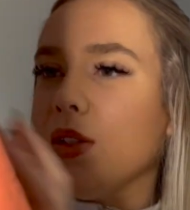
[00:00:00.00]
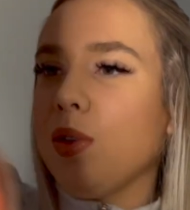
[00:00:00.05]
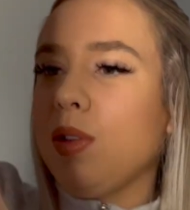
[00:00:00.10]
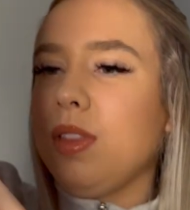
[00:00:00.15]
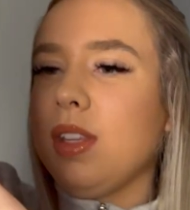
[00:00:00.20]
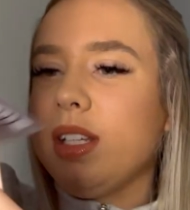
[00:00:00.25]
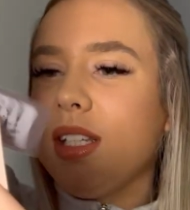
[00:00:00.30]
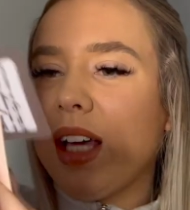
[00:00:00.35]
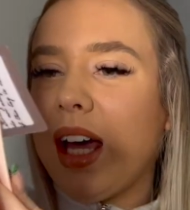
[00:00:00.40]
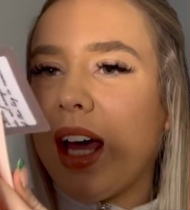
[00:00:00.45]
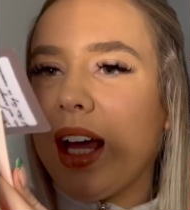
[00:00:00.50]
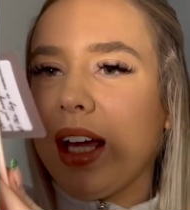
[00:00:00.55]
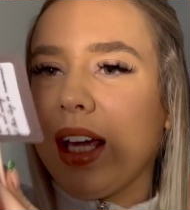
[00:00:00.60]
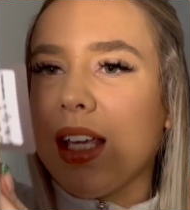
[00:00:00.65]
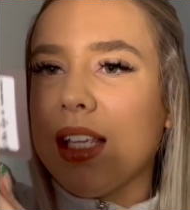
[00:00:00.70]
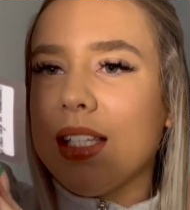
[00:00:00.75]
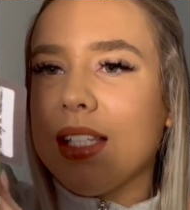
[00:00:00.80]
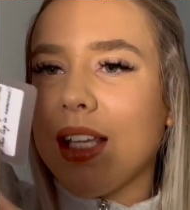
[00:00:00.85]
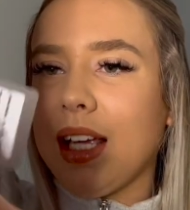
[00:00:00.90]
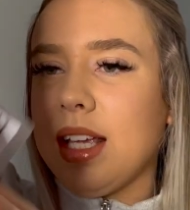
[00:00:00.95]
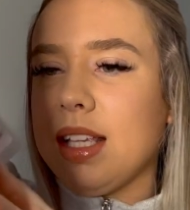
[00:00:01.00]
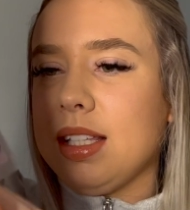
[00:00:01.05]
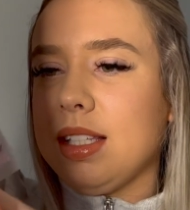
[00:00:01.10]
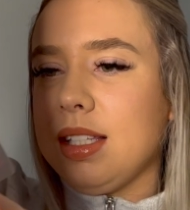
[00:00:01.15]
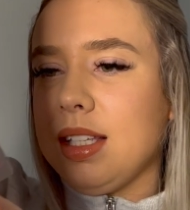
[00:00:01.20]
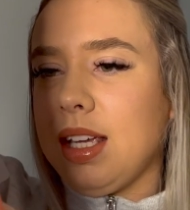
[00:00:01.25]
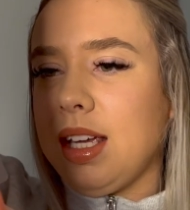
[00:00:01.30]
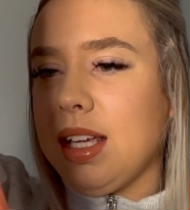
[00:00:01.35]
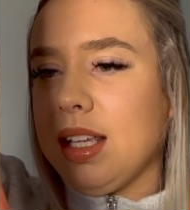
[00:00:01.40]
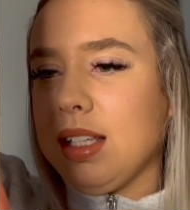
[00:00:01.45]
On the tag it says
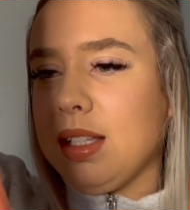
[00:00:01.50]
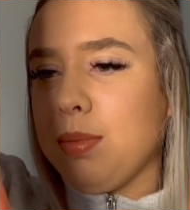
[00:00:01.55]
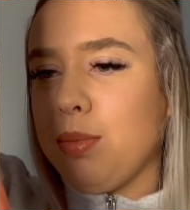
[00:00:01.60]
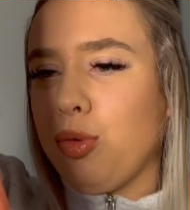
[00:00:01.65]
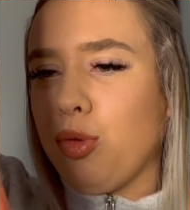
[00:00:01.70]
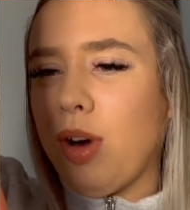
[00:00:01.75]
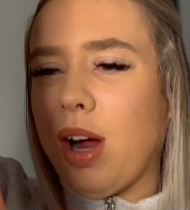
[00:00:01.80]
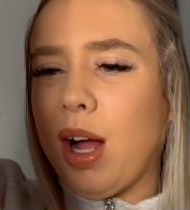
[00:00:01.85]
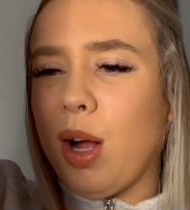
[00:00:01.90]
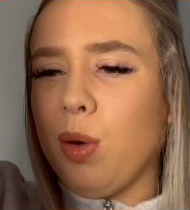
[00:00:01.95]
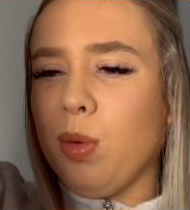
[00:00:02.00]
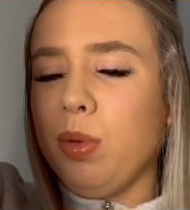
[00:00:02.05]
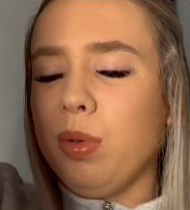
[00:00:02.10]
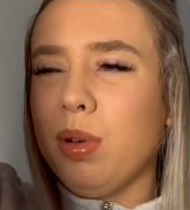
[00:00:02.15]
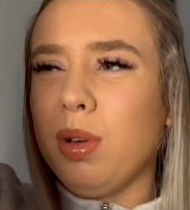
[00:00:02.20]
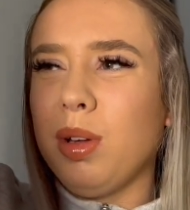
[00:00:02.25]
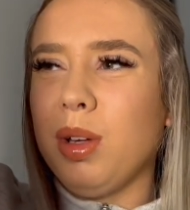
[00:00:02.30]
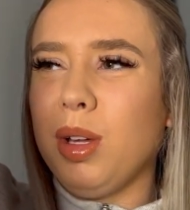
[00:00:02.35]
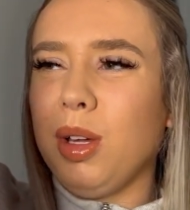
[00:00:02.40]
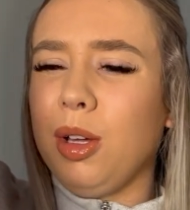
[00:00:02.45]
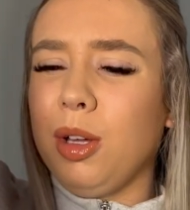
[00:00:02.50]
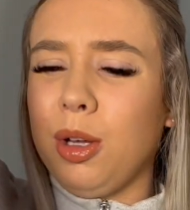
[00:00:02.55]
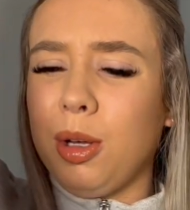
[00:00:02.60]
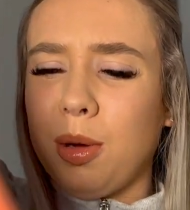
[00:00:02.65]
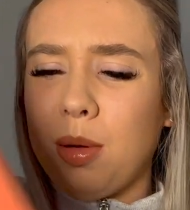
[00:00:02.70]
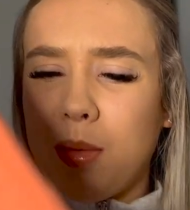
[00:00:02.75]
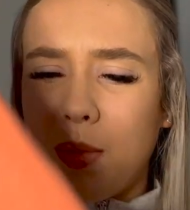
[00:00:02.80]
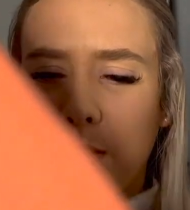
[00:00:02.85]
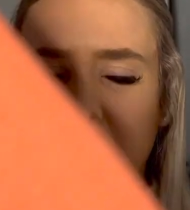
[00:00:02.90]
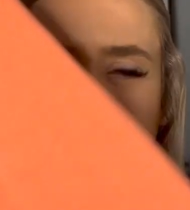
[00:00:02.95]
it's brown,
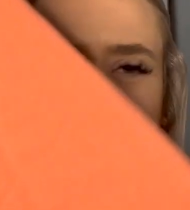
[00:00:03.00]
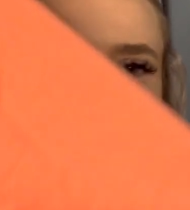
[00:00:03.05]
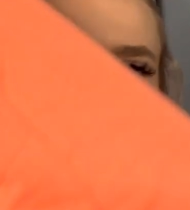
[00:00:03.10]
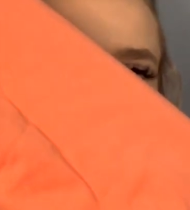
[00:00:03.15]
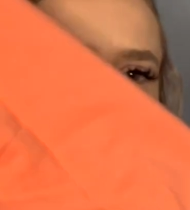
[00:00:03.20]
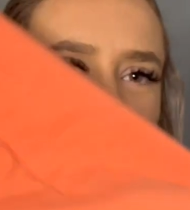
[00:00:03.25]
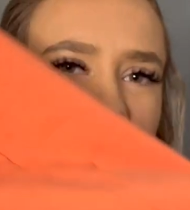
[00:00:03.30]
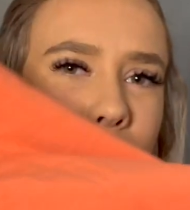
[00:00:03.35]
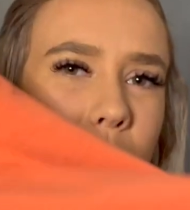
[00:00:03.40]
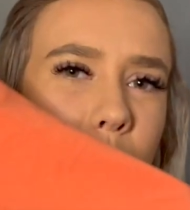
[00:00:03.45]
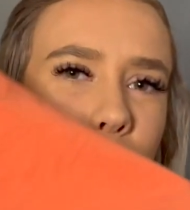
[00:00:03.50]
but I